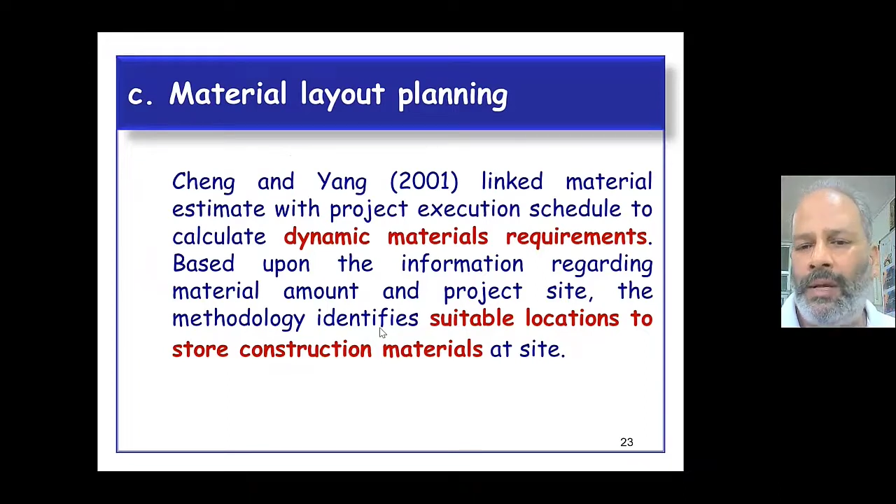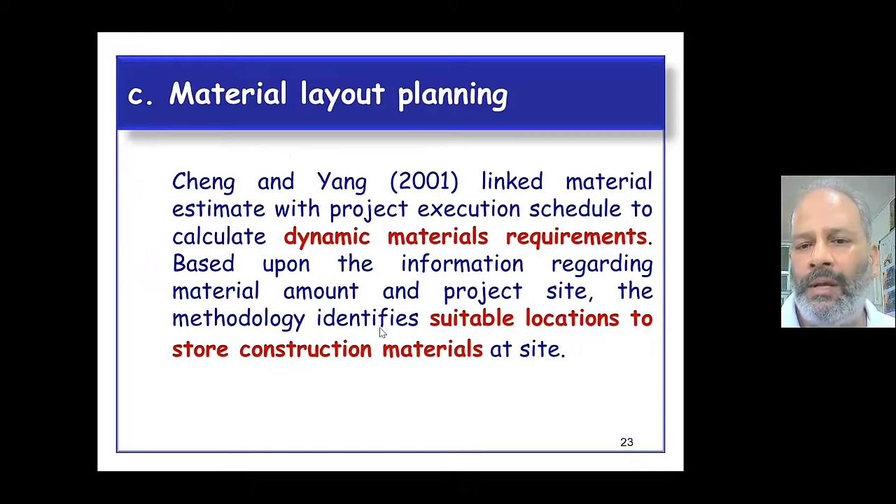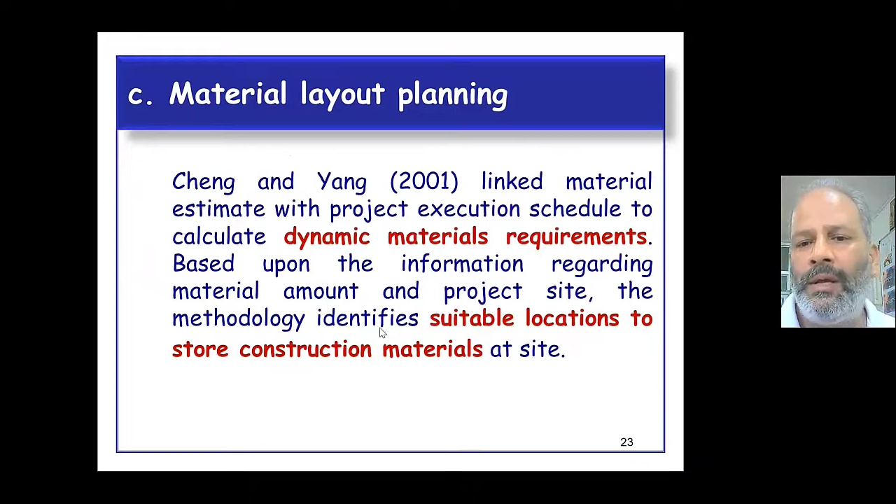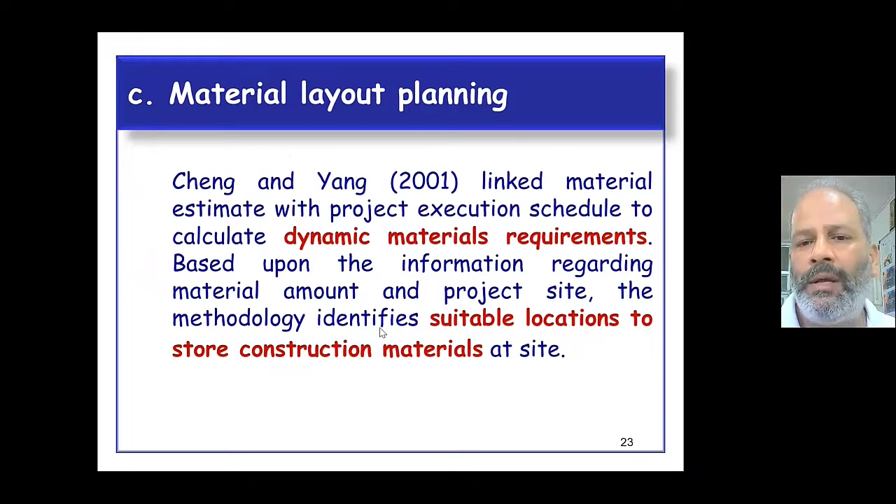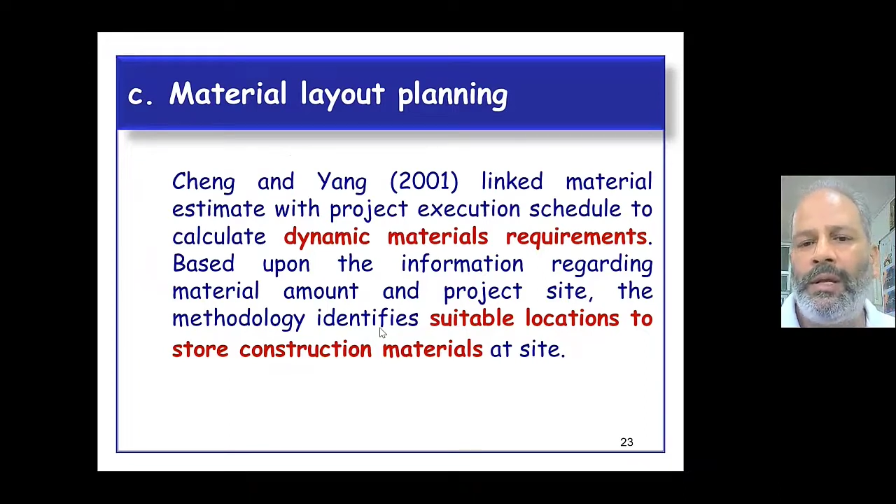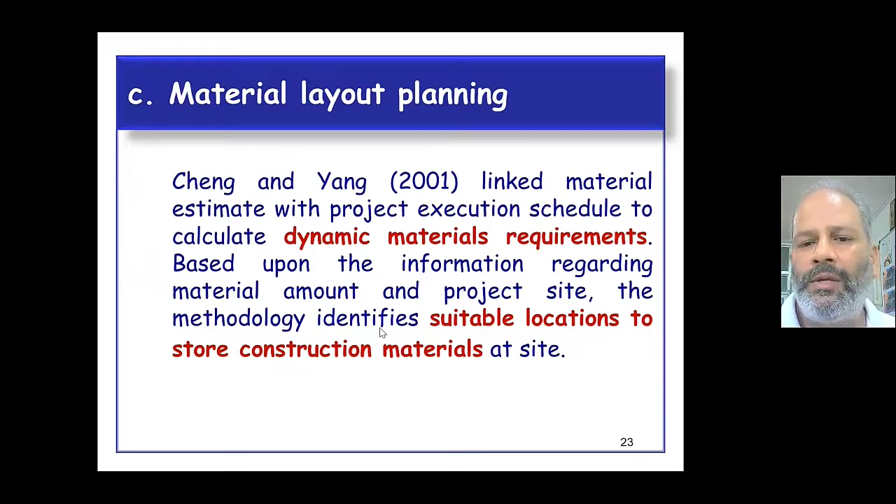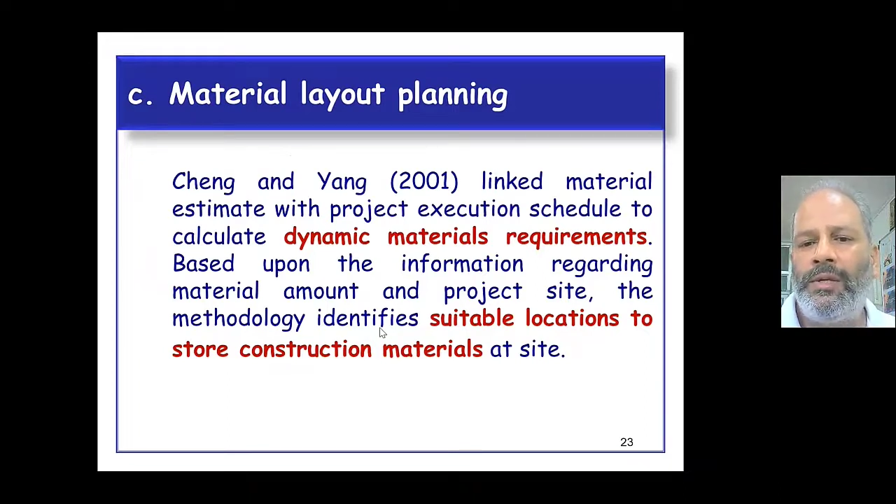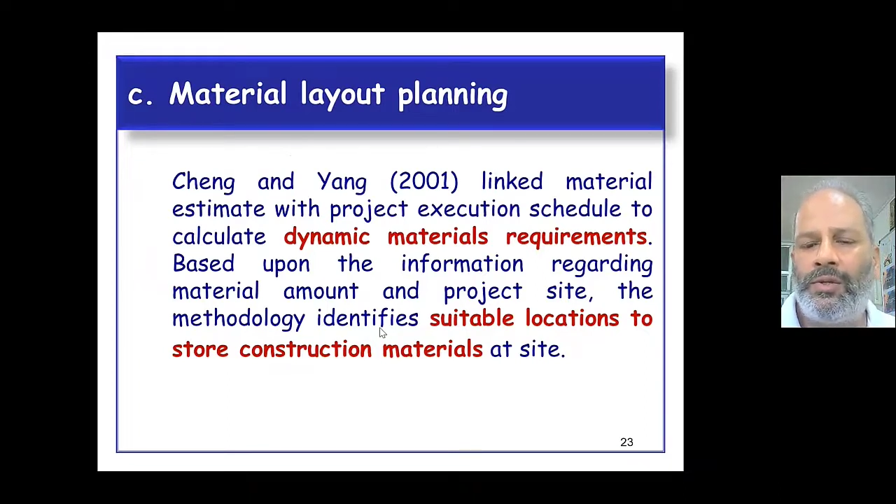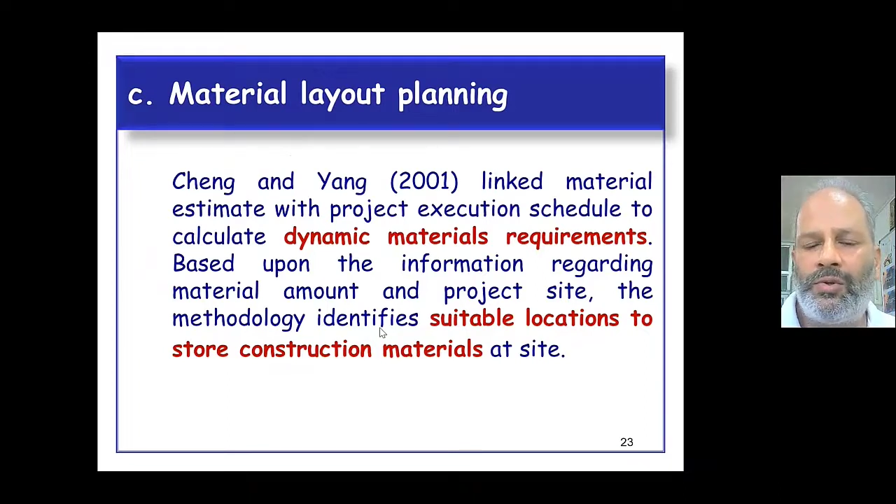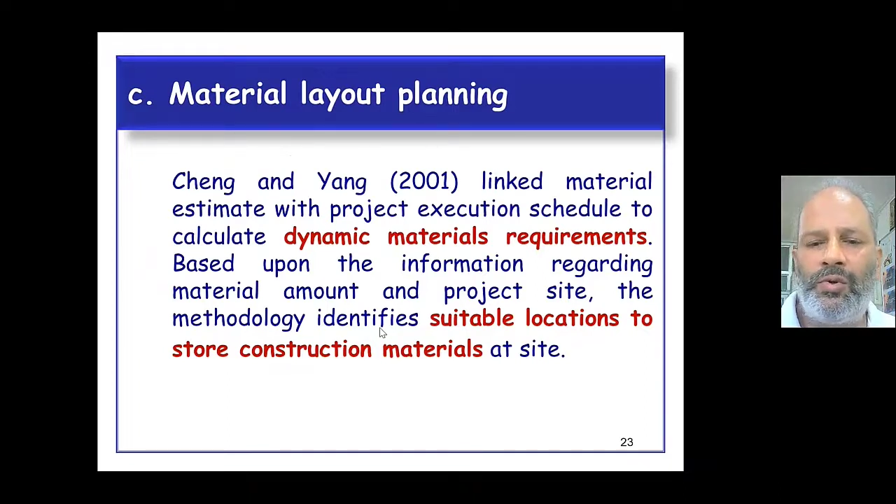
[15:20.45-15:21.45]
to be
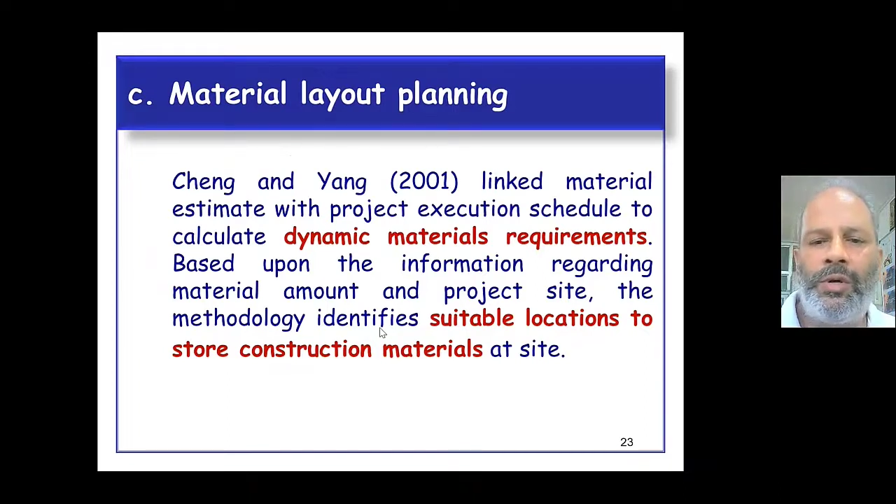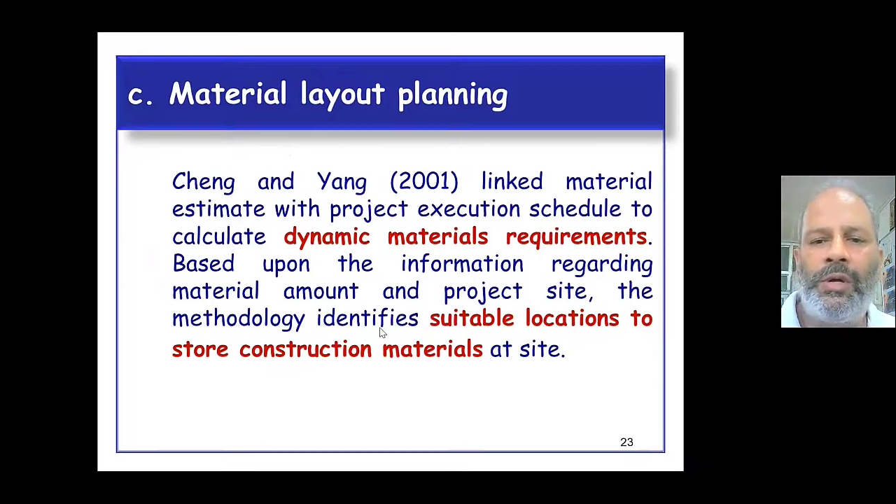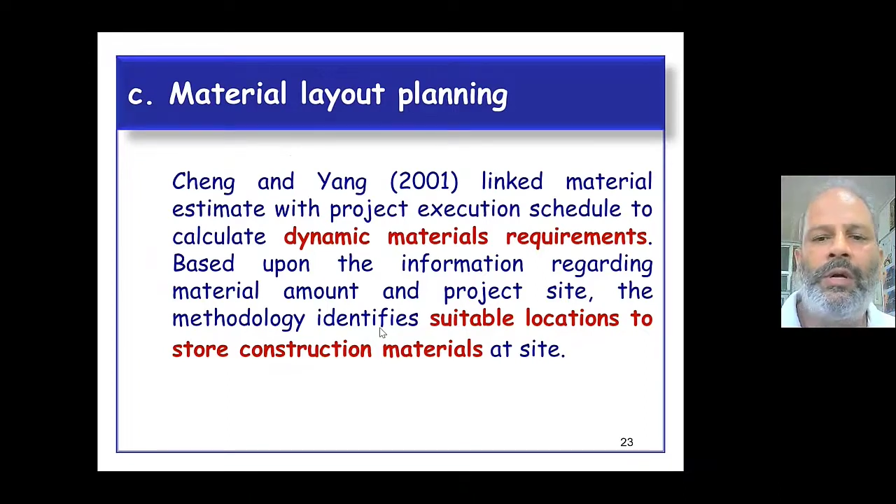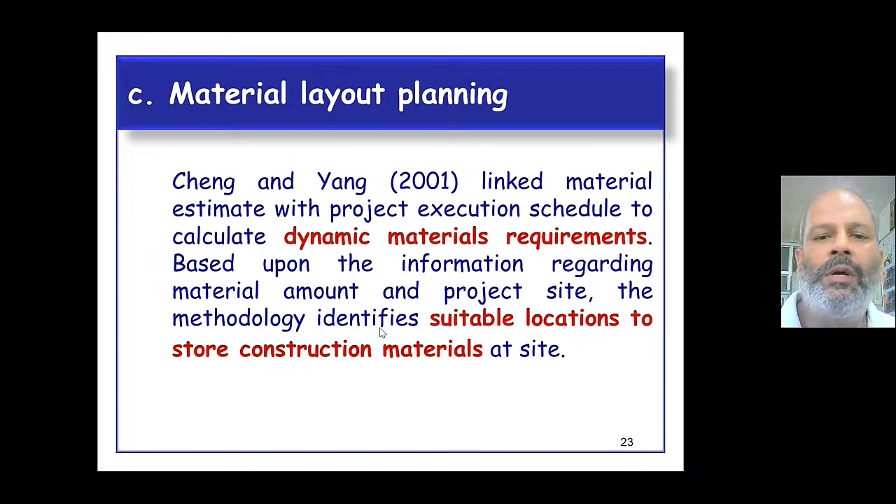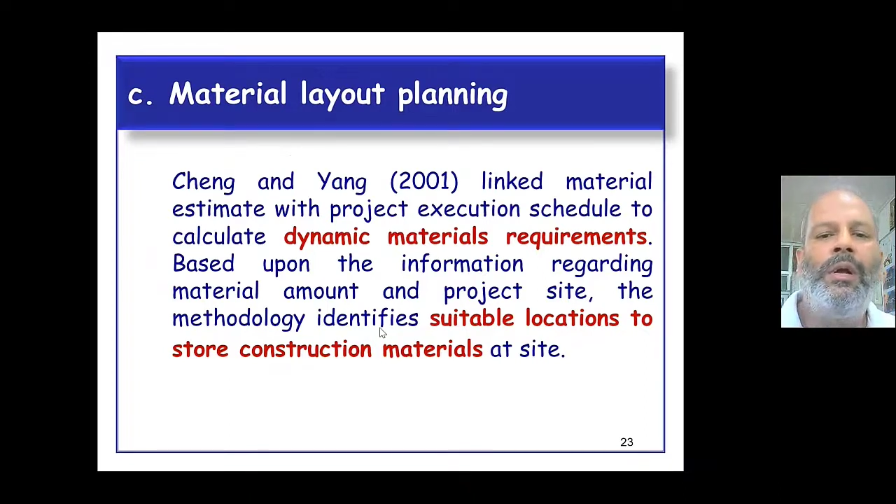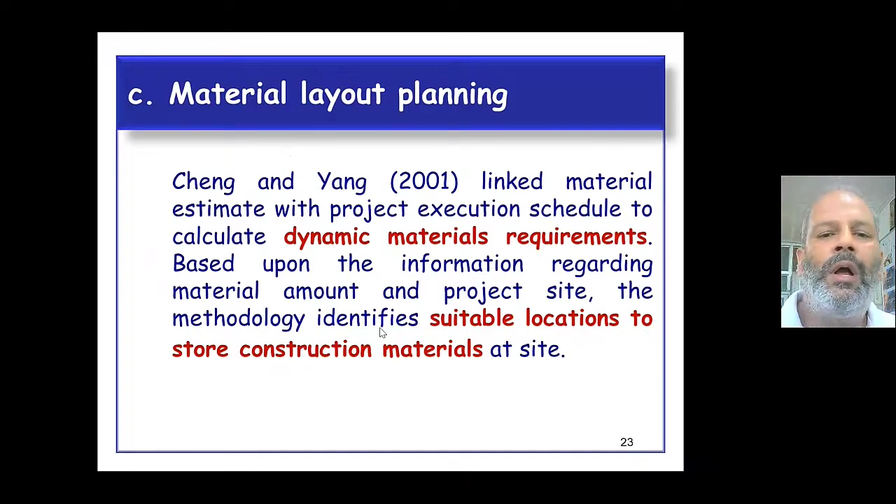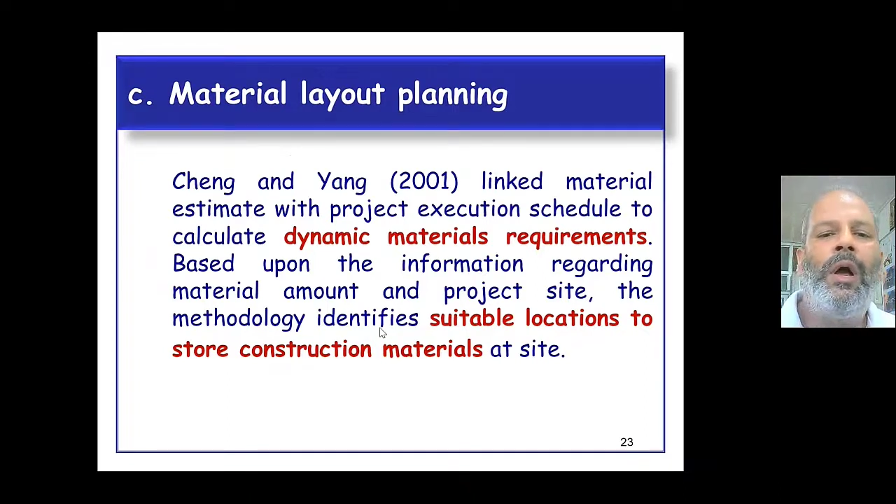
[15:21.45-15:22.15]
stored